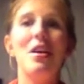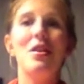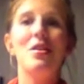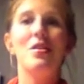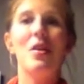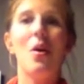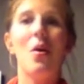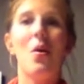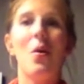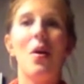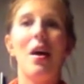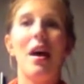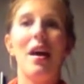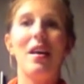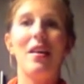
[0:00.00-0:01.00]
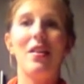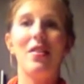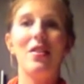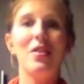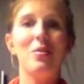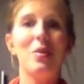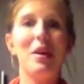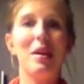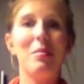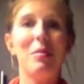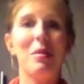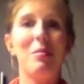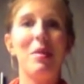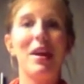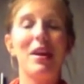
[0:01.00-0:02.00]
So this week I'm going
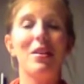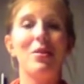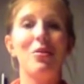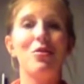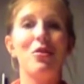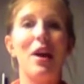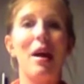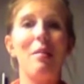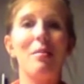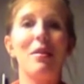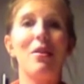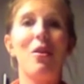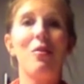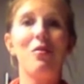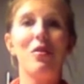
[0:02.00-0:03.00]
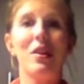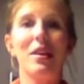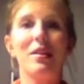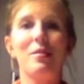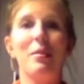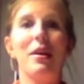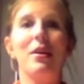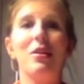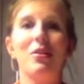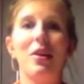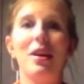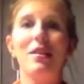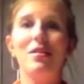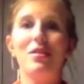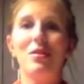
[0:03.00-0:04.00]
to make a new strap and hopefully inspire you
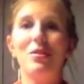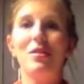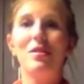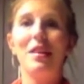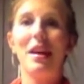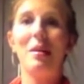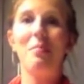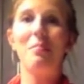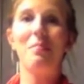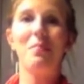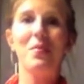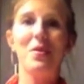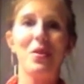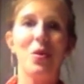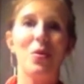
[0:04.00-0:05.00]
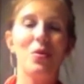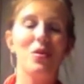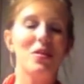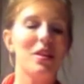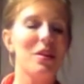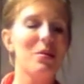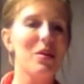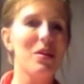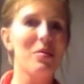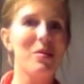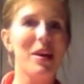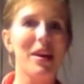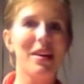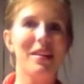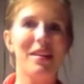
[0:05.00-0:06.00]
guys to do the same. So stay with
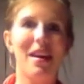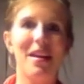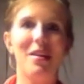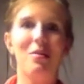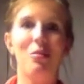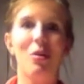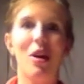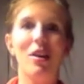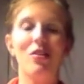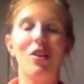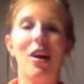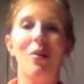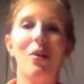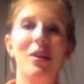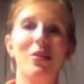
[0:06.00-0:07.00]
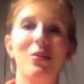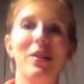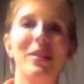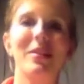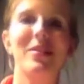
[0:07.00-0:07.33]
me and watch how I do it.